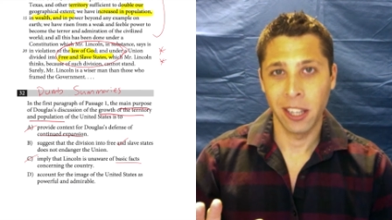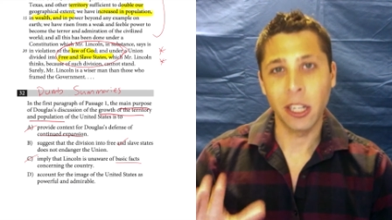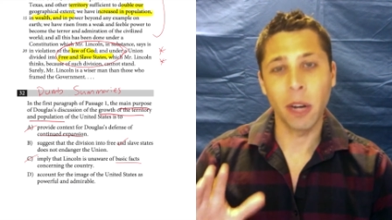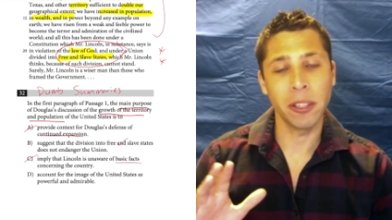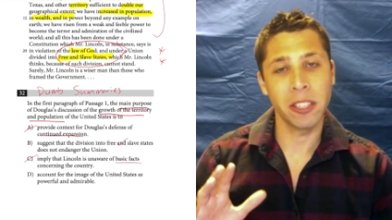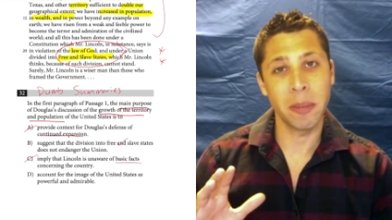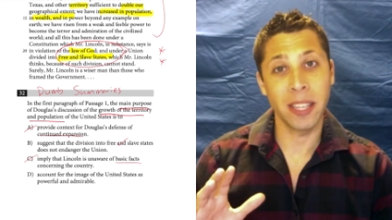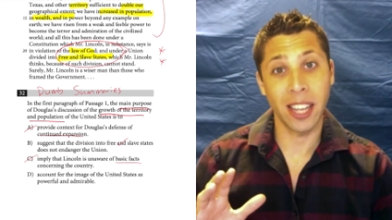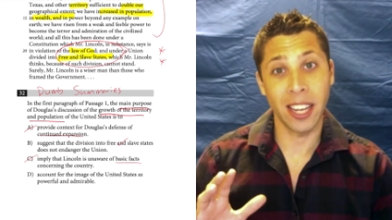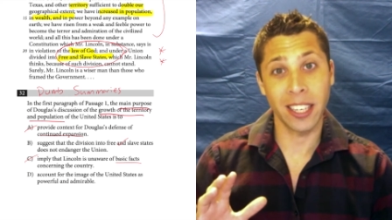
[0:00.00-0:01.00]
going to be
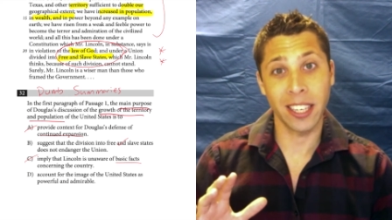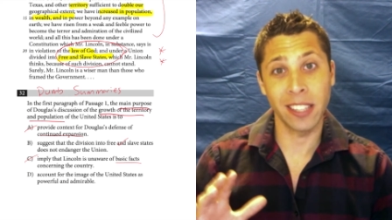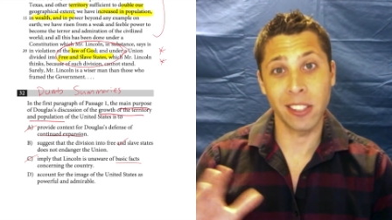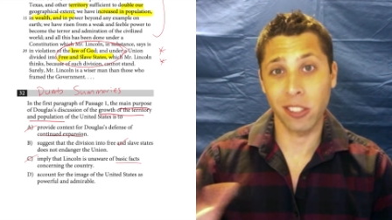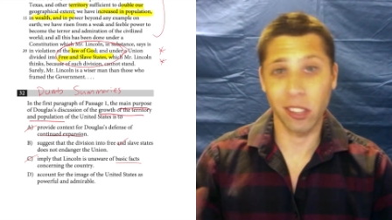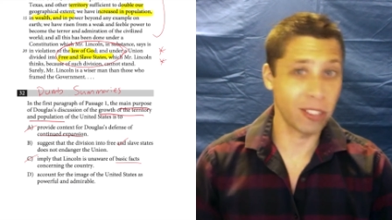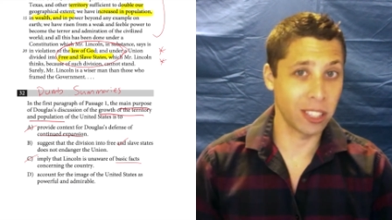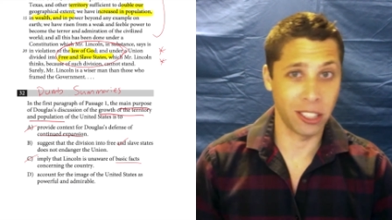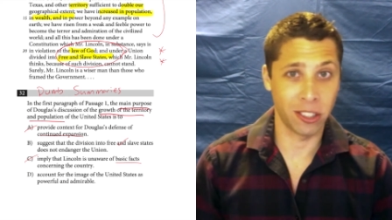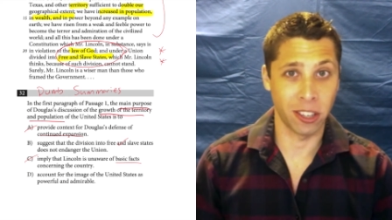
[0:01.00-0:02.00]
like insulting
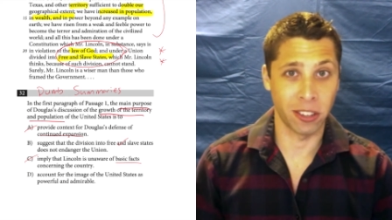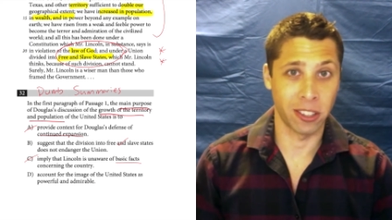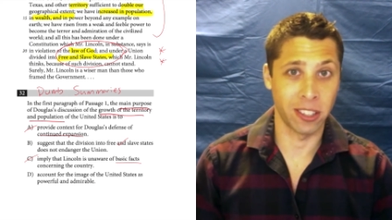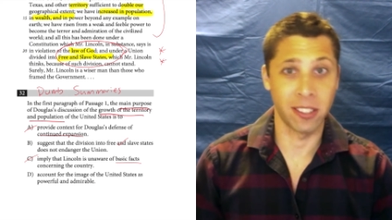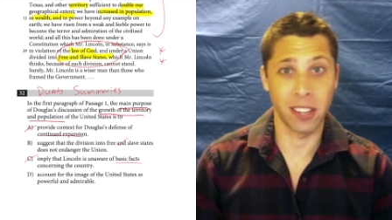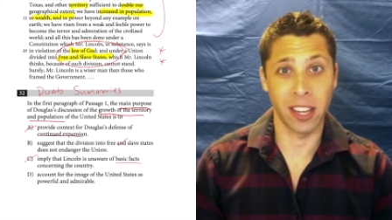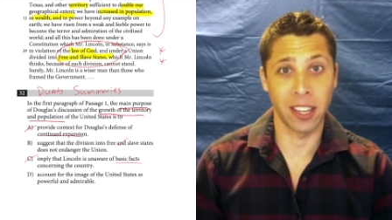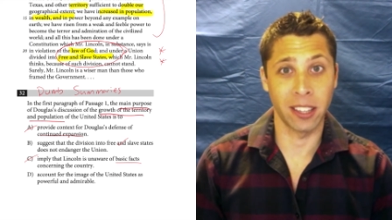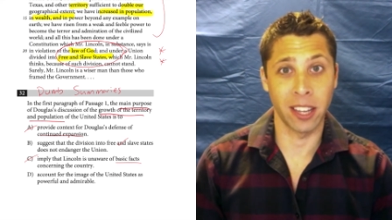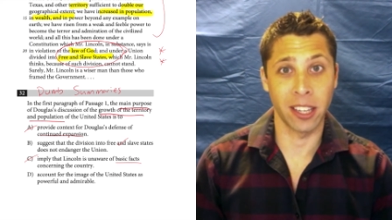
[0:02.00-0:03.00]
each other and saying
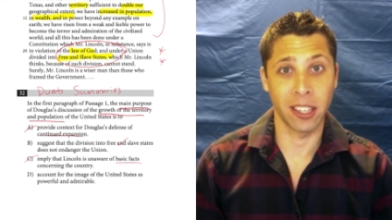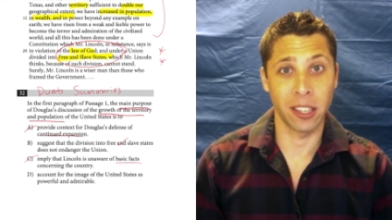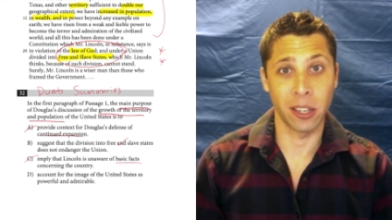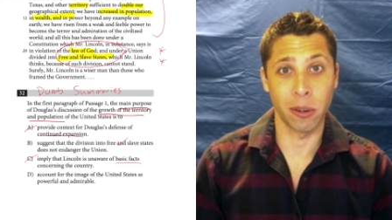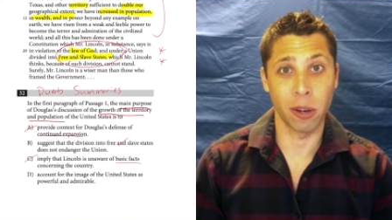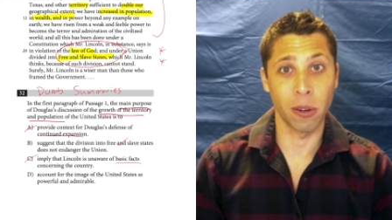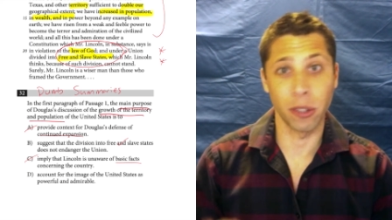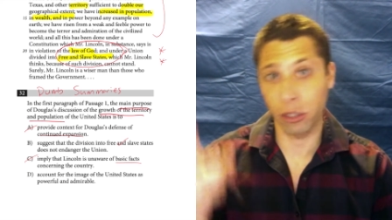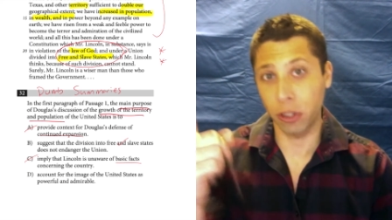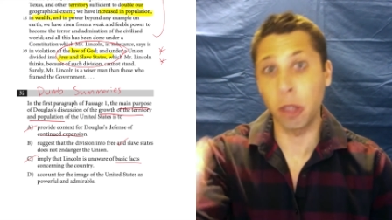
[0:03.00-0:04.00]
like you know oh
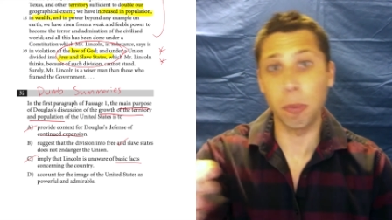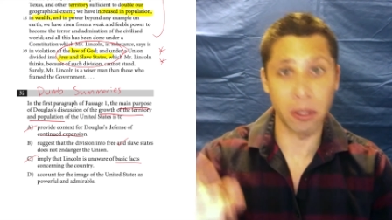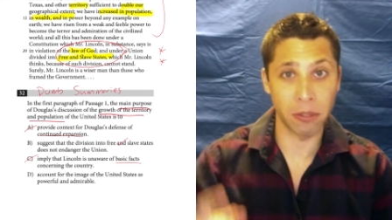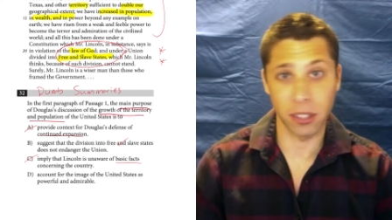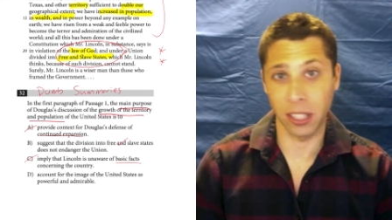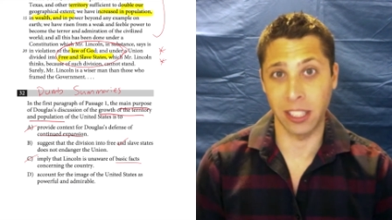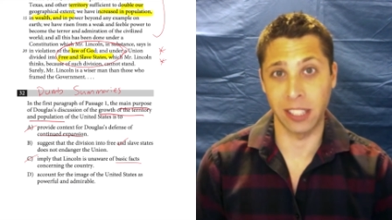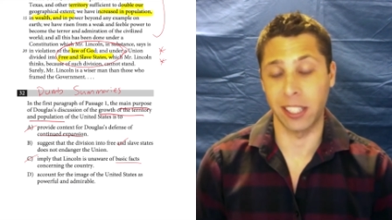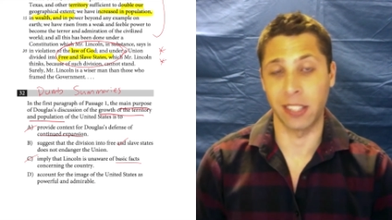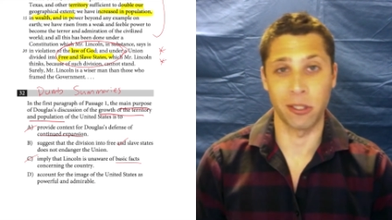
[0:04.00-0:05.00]
you're stupid for thinking
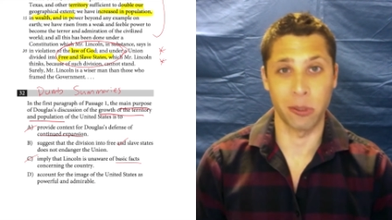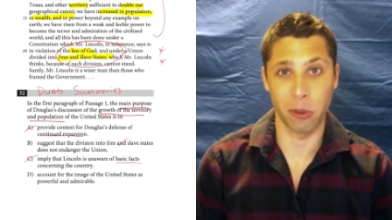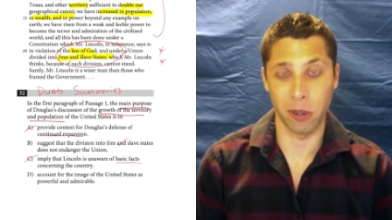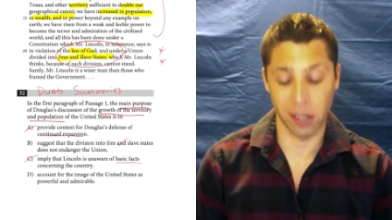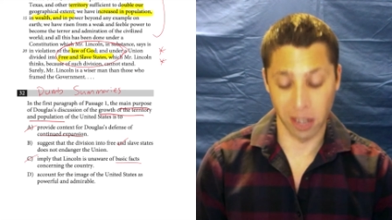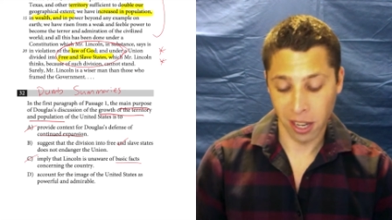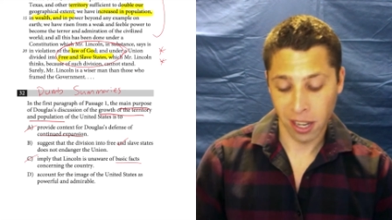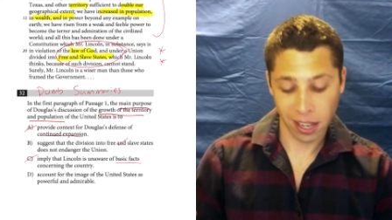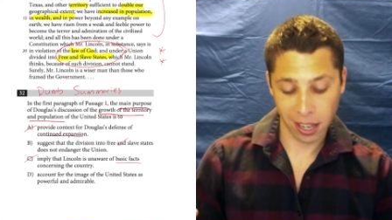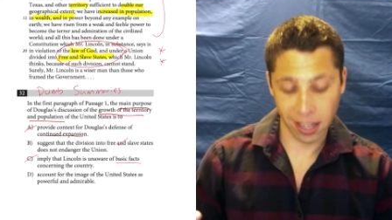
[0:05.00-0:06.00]
this or
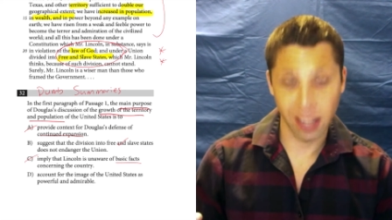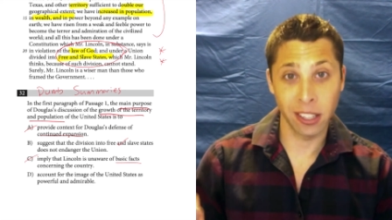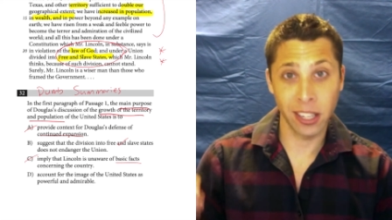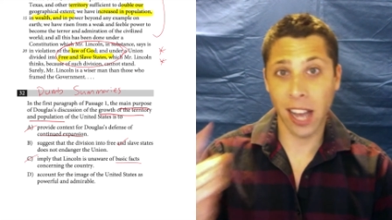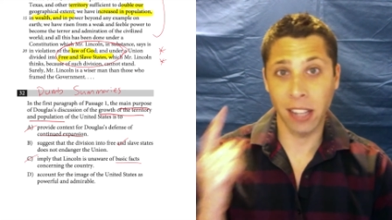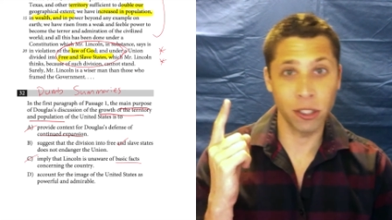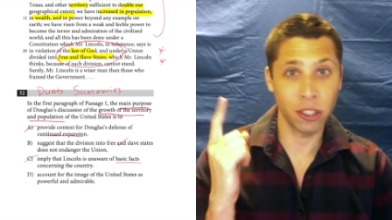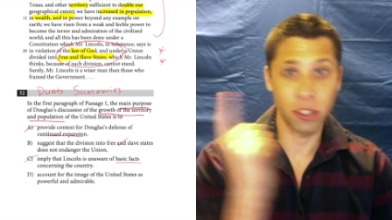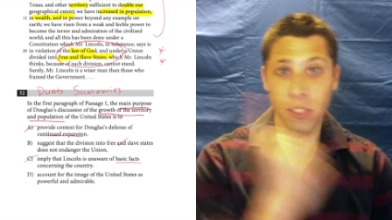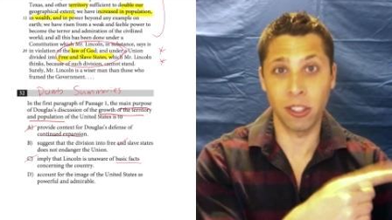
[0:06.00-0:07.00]
uh, yeah you're
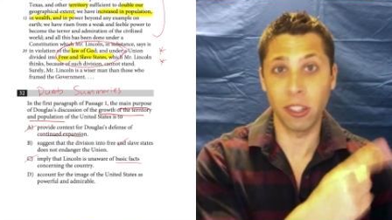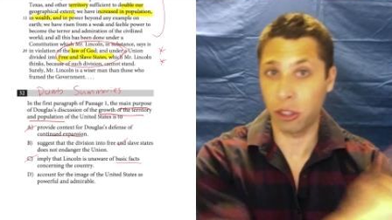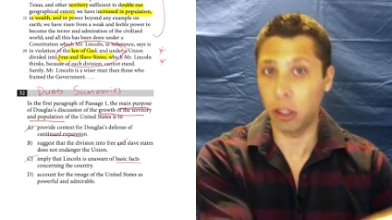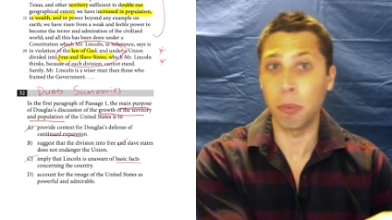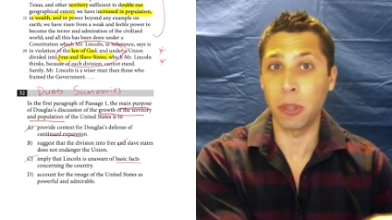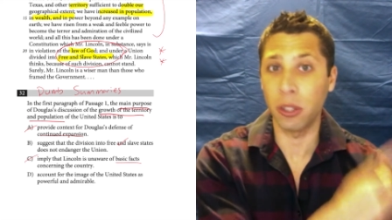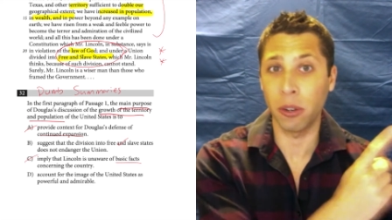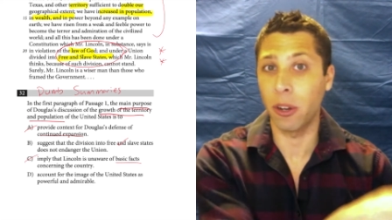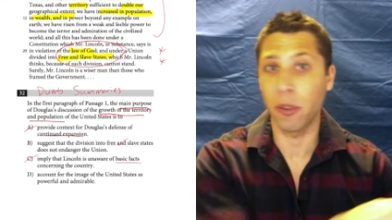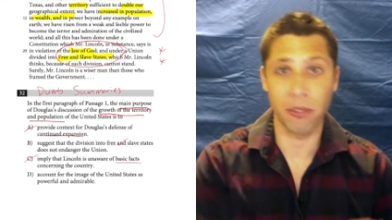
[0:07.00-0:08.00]
just you're stupid you don't
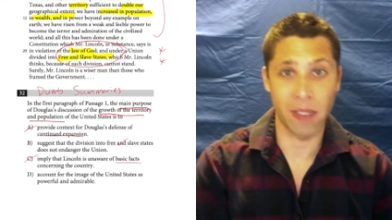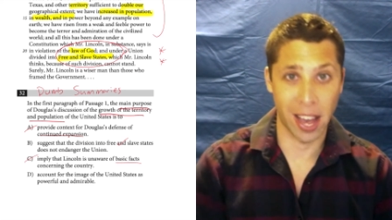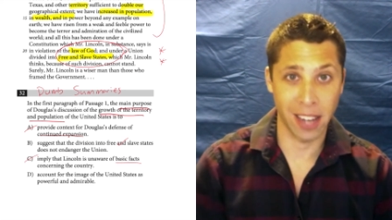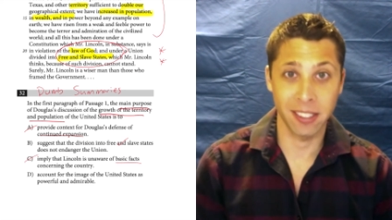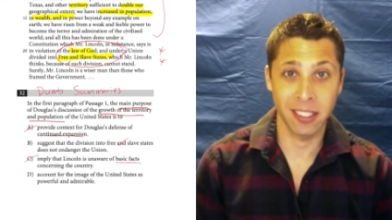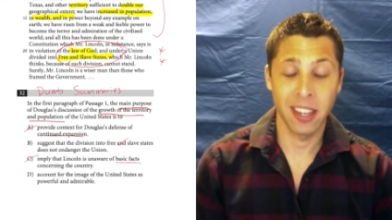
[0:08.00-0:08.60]
know the facts